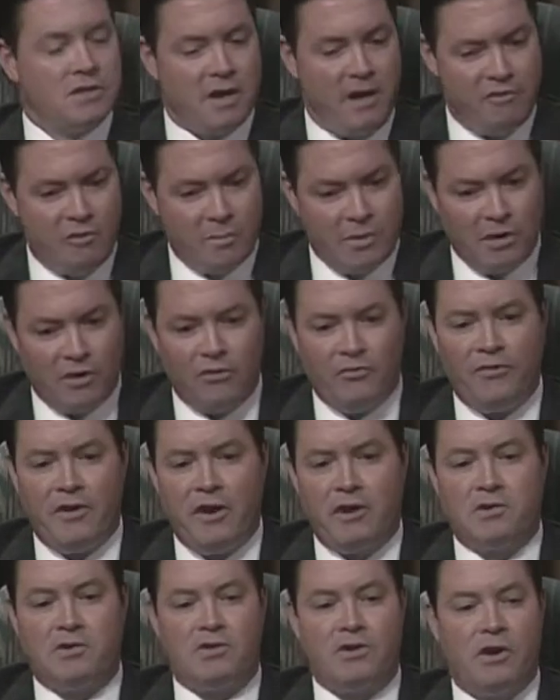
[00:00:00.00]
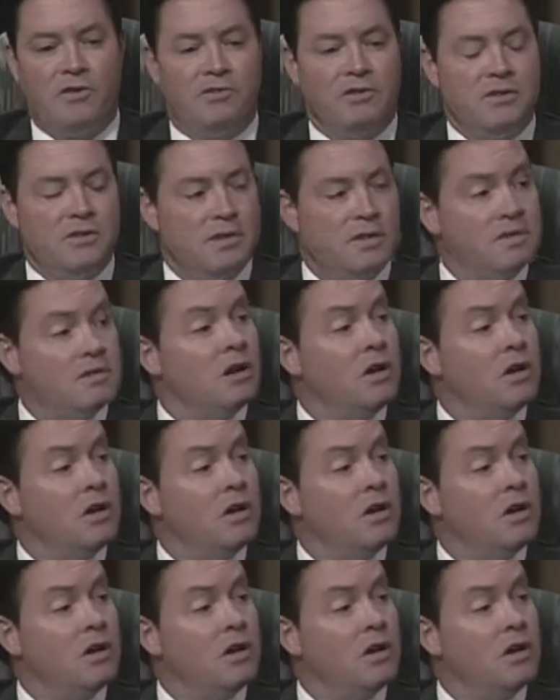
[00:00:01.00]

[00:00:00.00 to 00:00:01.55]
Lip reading: governmental affairs services,